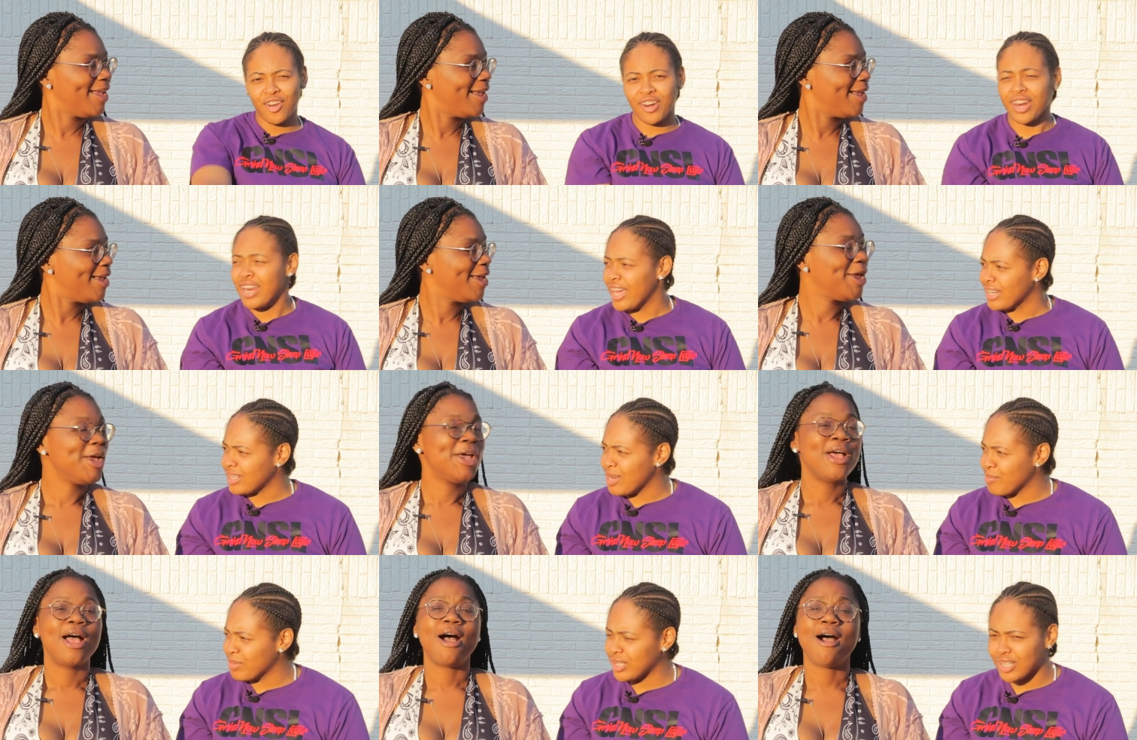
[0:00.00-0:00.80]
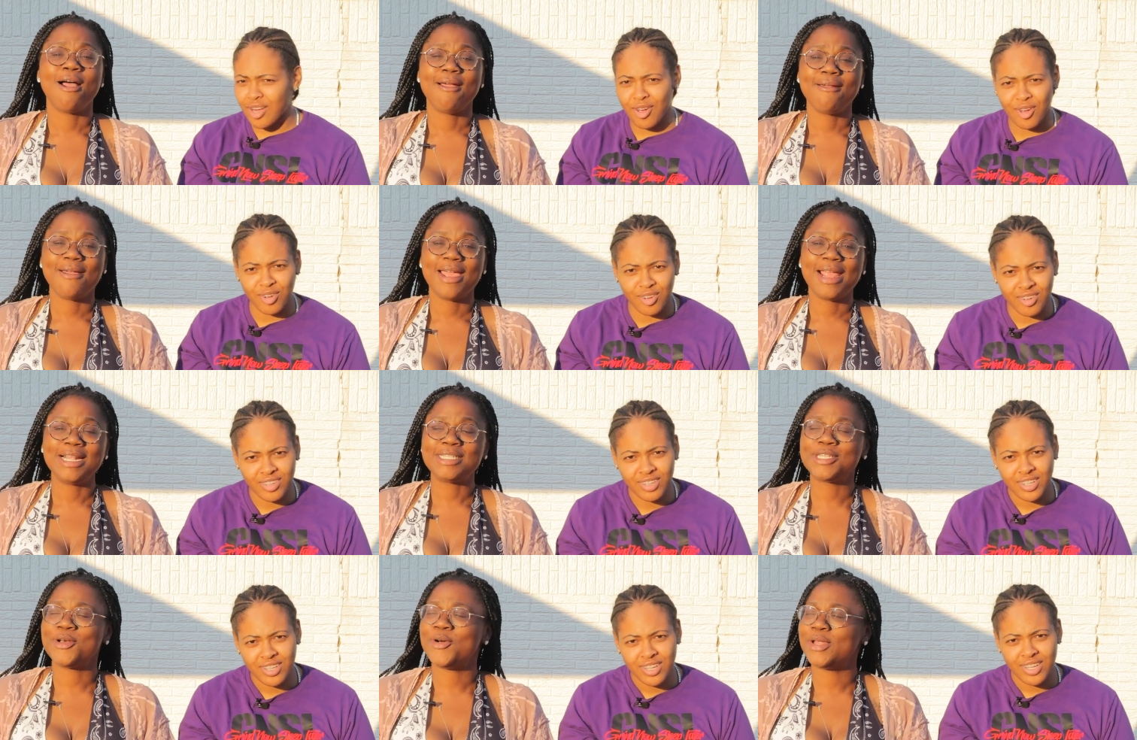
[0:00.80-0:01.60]
Speaker 1: on the next episode. All
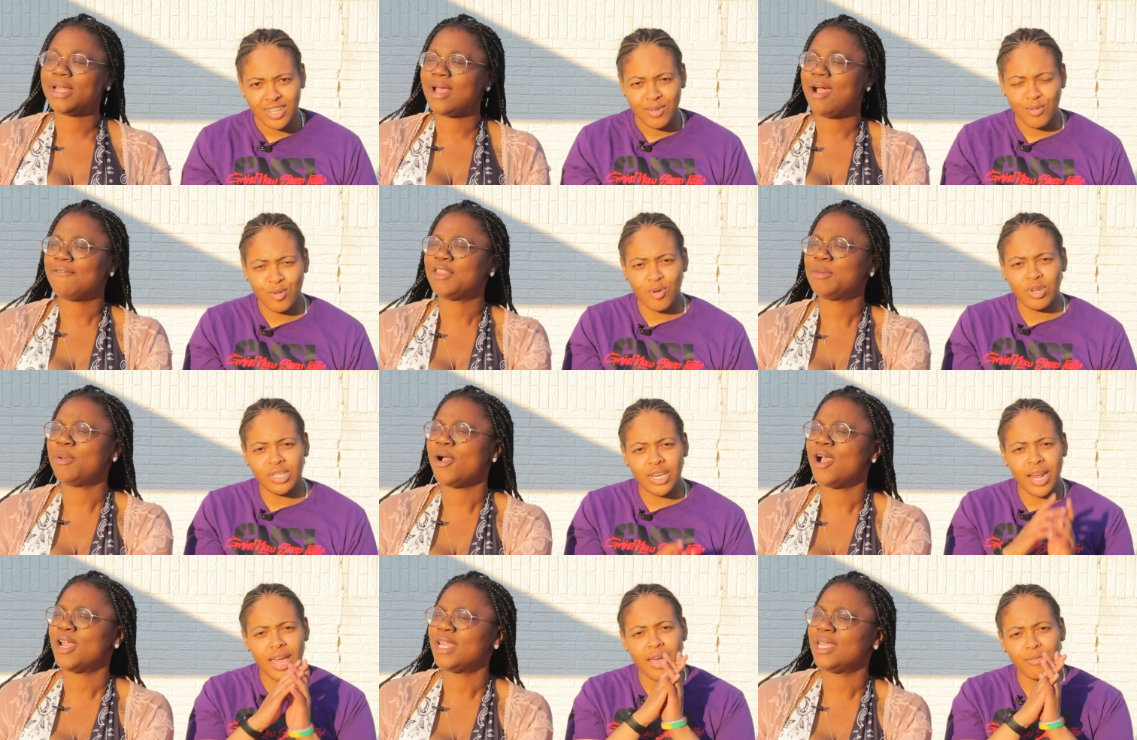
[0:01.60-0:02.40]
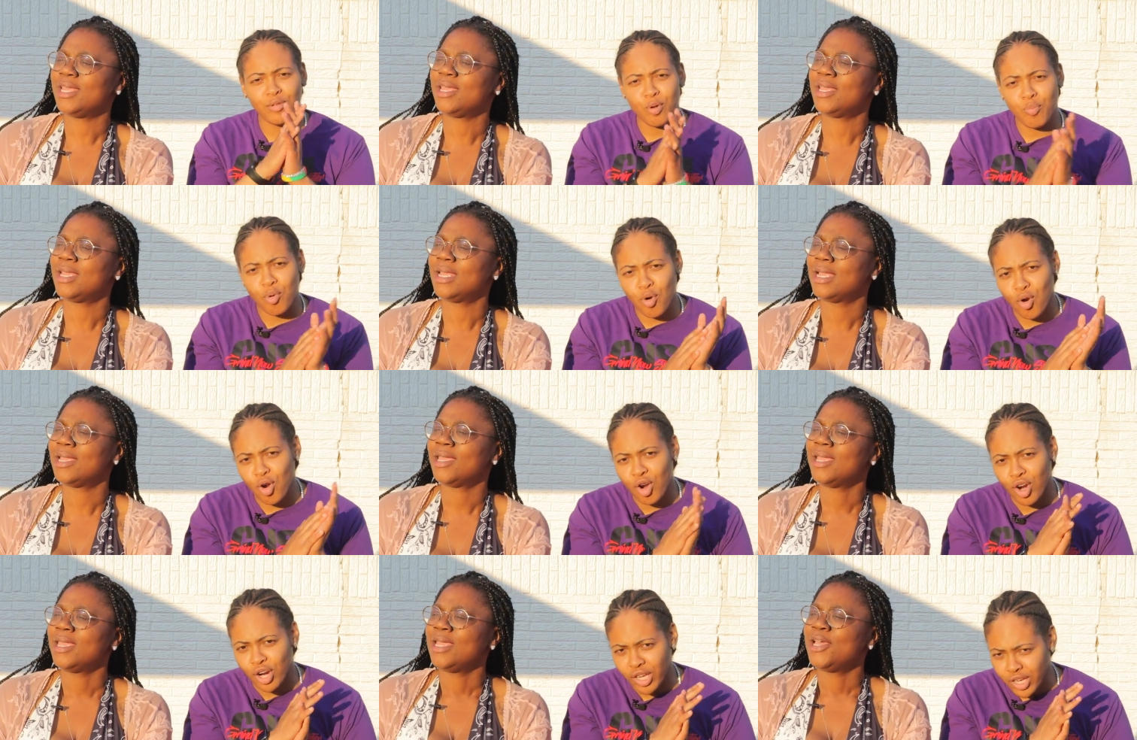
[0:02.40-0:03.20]
right. So on the after we'll party, after
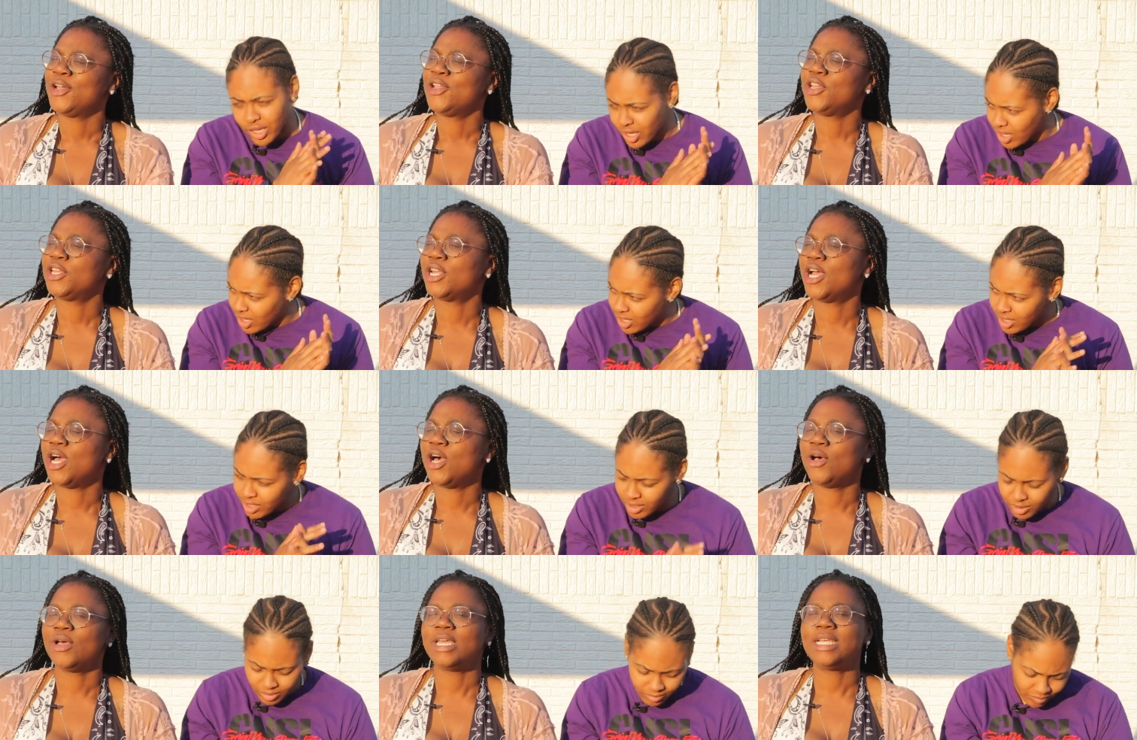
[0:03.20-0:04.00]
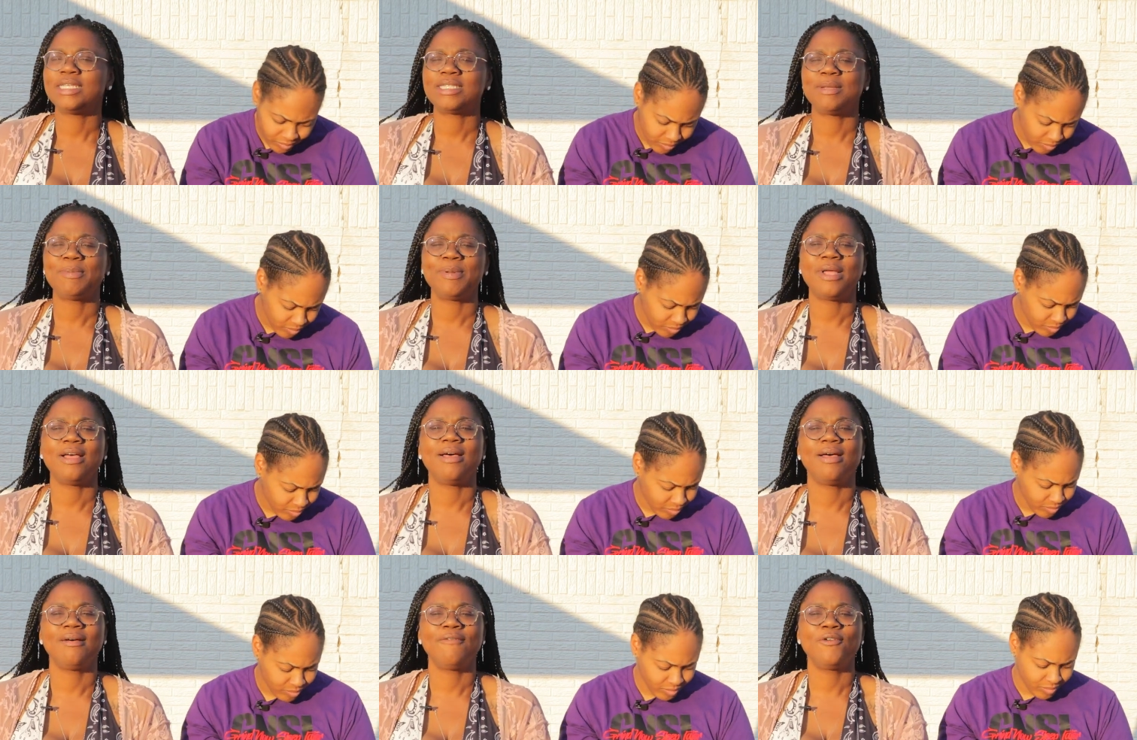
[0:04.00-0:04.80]
party, you know, it's a
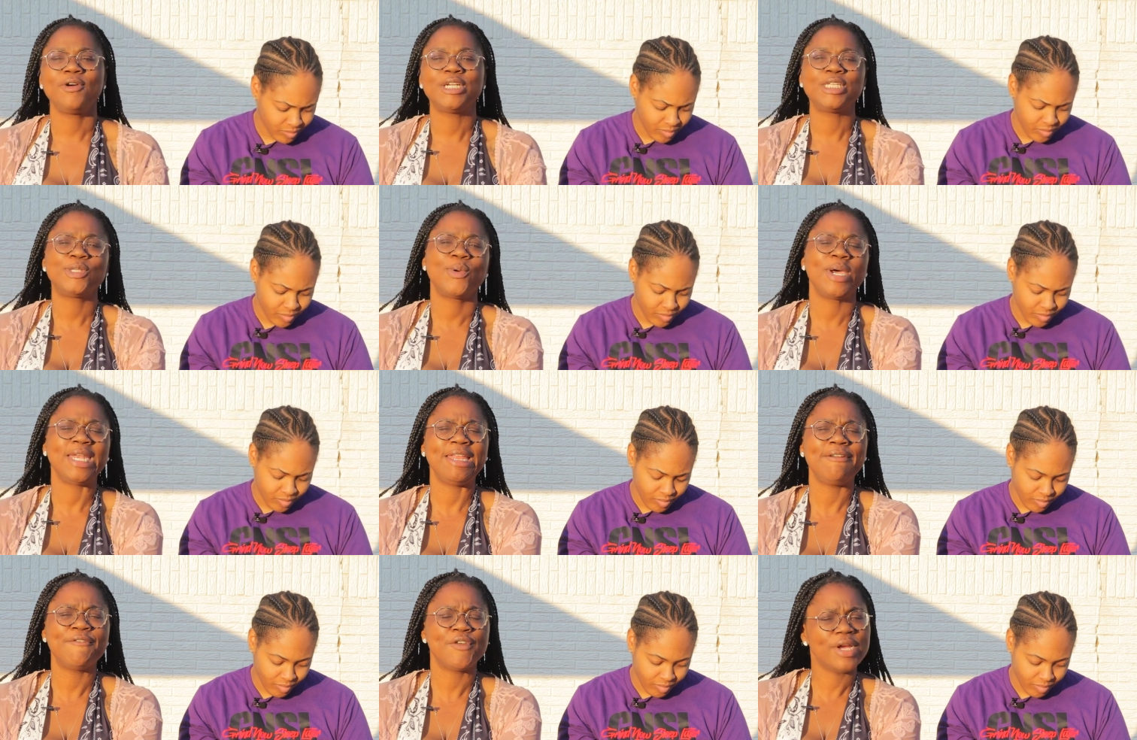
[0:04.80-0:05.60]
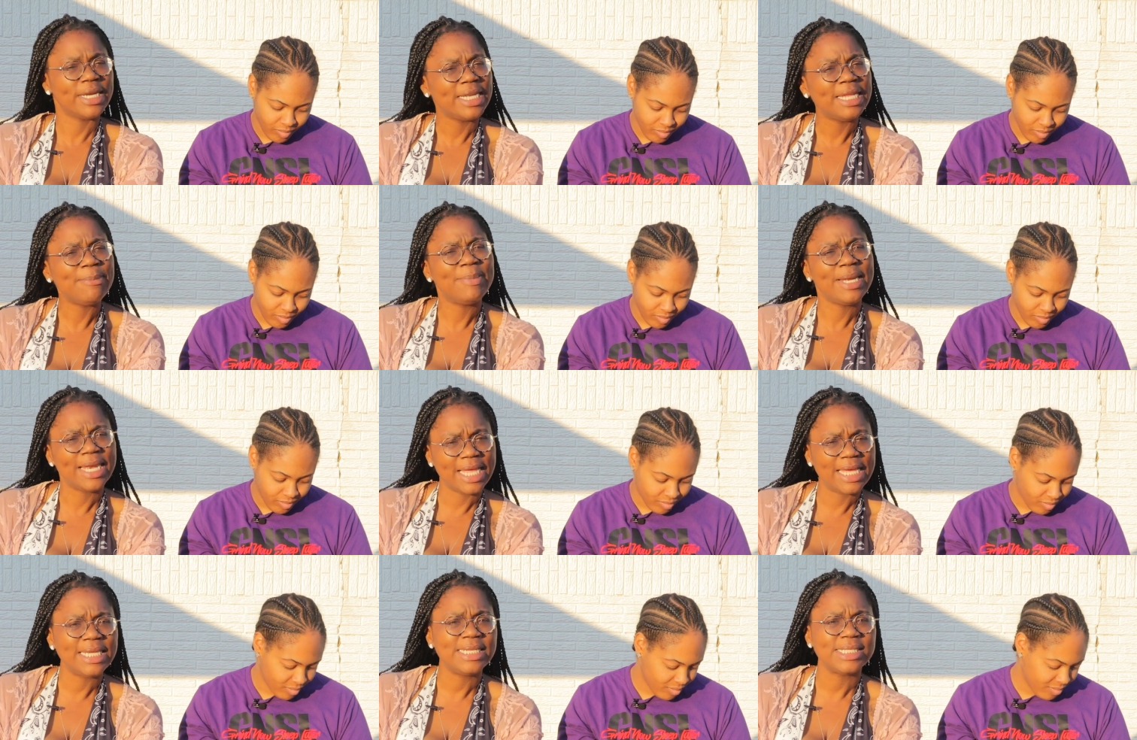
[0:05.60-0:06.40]
uh, 420 friendly place.